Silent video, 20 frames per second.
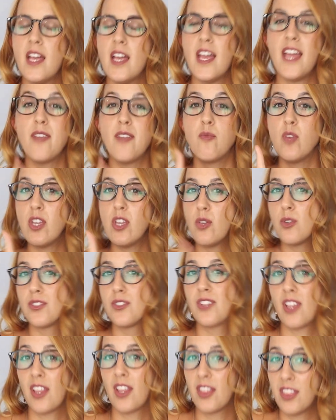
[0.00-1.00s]
And we
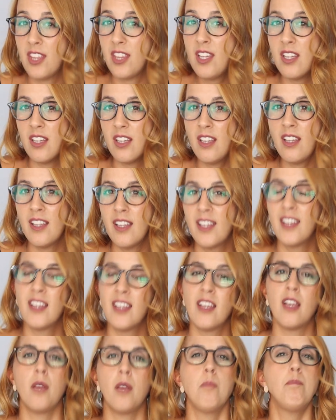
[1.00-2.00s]
use the
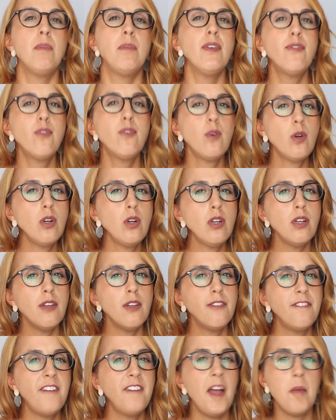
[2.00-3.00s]
before
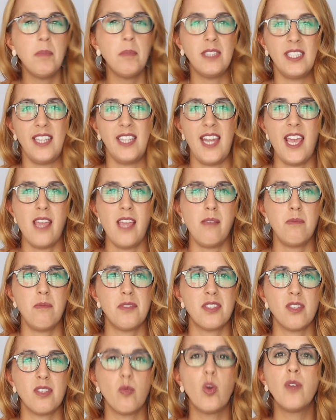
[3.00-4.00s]
family
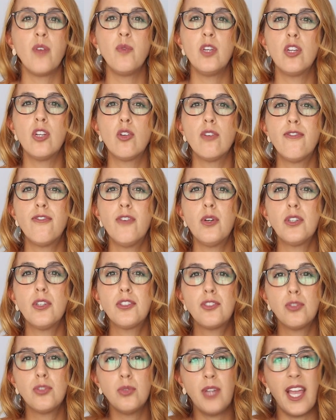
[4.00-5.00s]
names when we refer
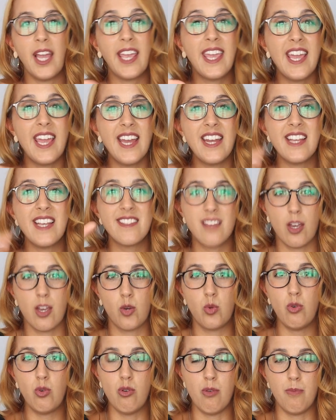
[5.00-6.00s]
to again as a
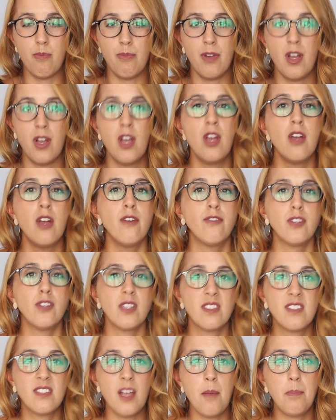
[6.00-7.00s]
group. For
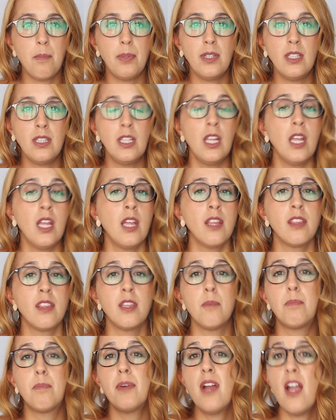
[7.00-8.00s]
example, the
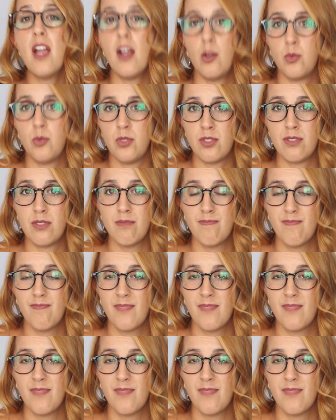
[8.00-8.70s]
Browns,